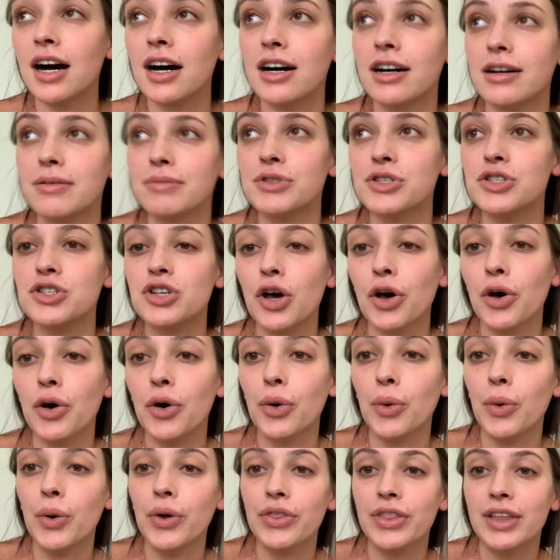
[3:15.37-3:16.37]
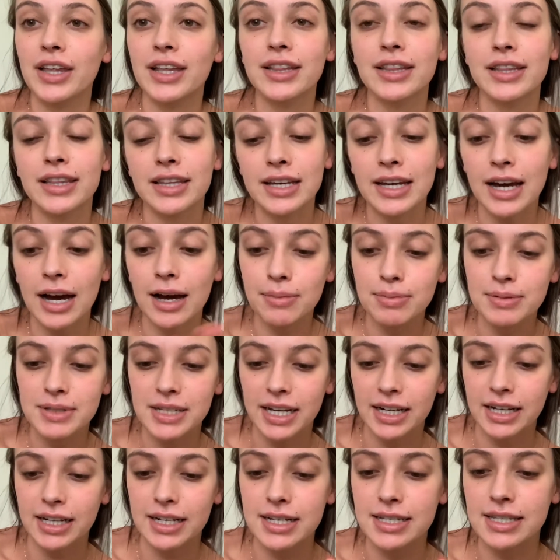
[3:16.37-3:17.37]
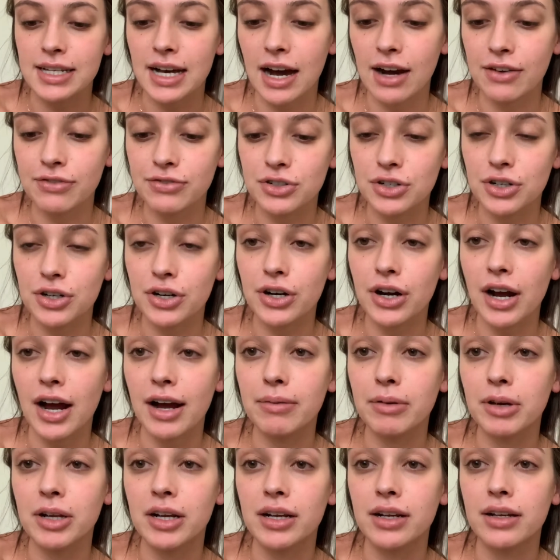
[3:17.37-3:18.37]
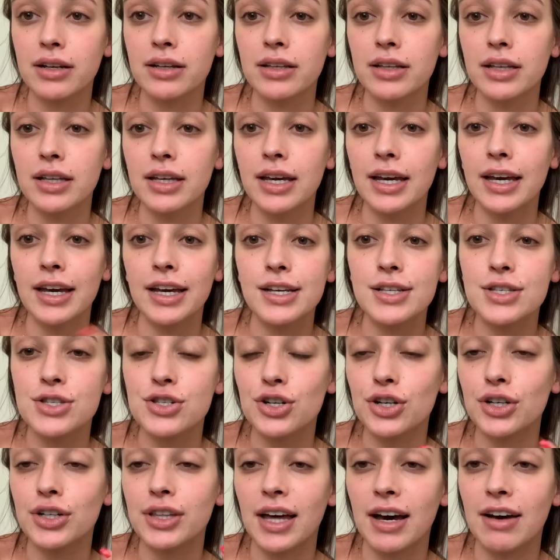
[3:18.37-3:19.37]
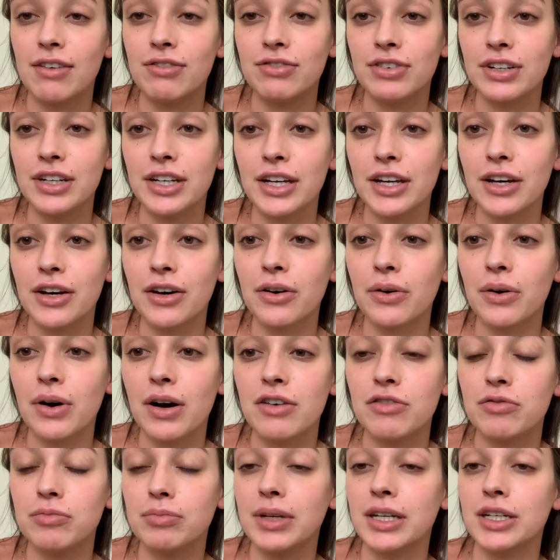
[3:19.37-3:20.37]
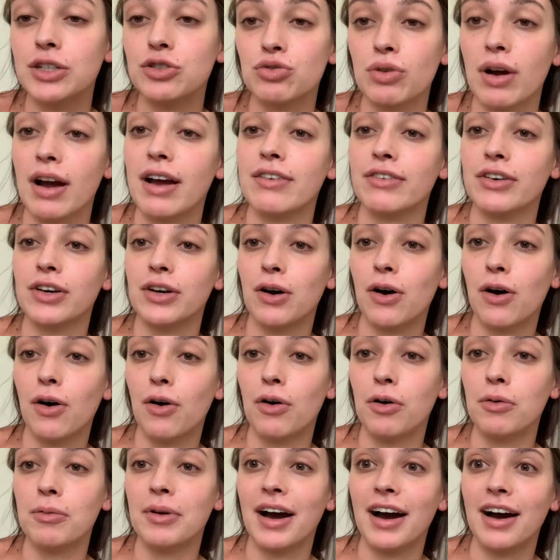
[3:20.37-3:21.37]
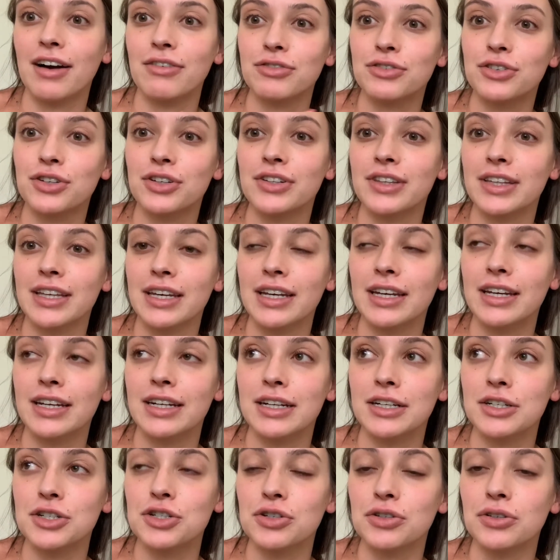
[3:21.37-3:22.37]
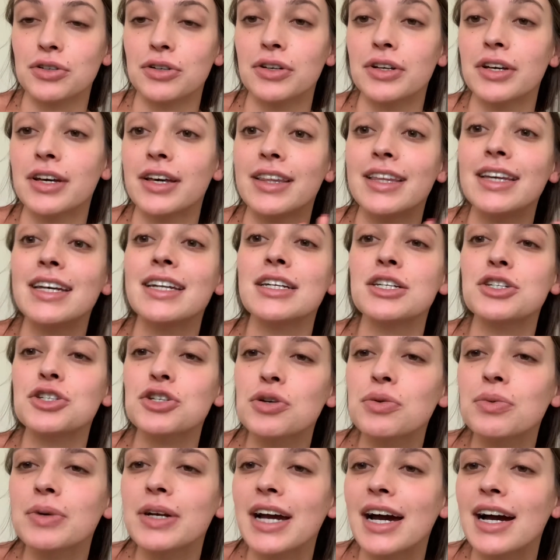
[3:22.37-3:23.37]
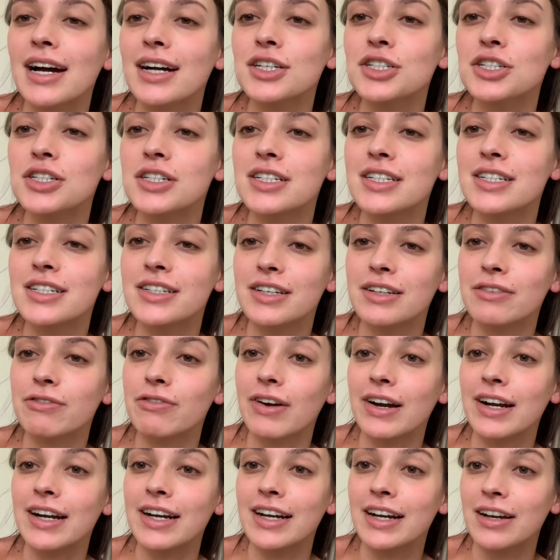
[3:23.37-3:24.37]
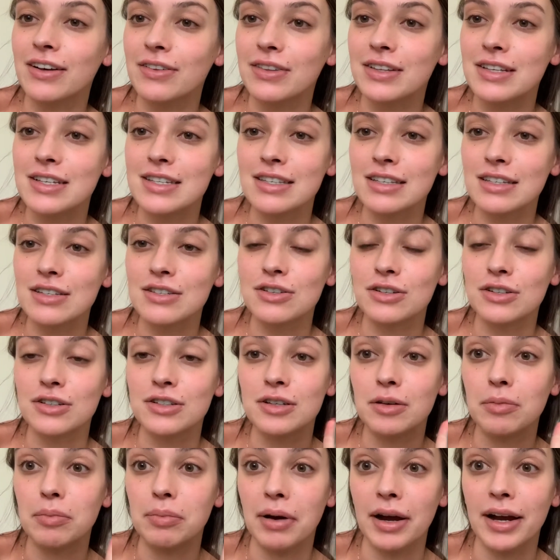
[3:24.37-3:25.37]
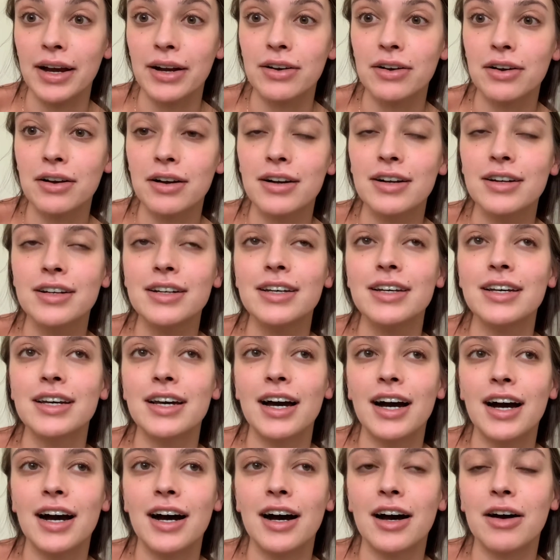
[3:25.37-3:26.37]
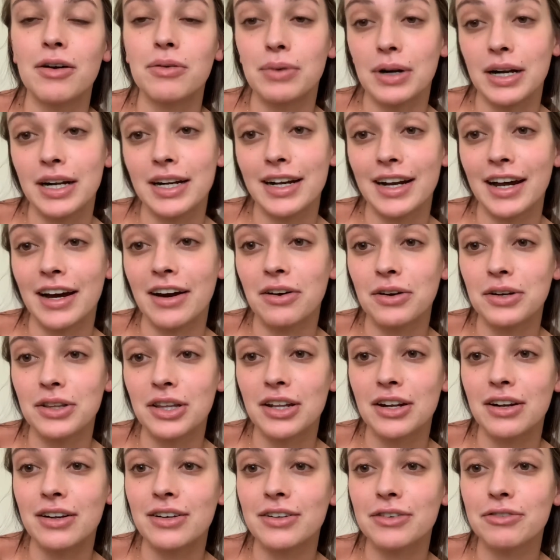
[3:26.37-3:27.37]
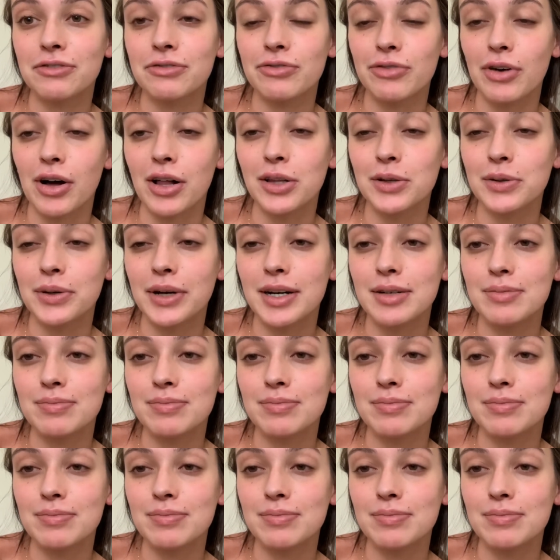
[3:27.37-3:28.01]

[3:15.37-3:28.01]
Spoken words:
So then the update is, after I'm gonna insert that video of me driving home after the initial reaction to finding out this lizard's a biter right now, and then I'll follow up.